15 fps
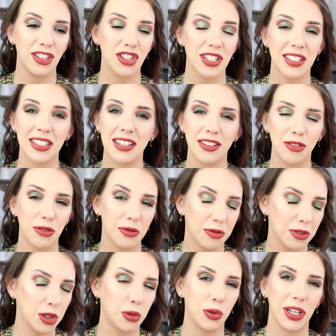Just
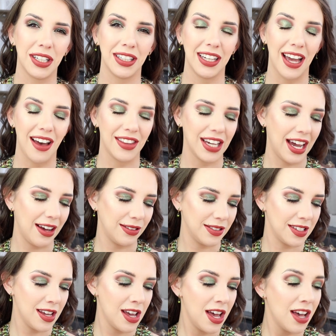quickly out of the
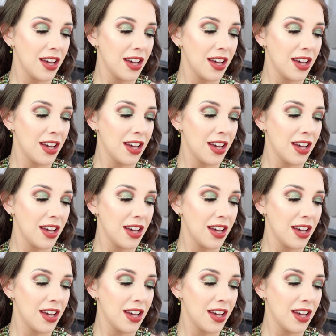house.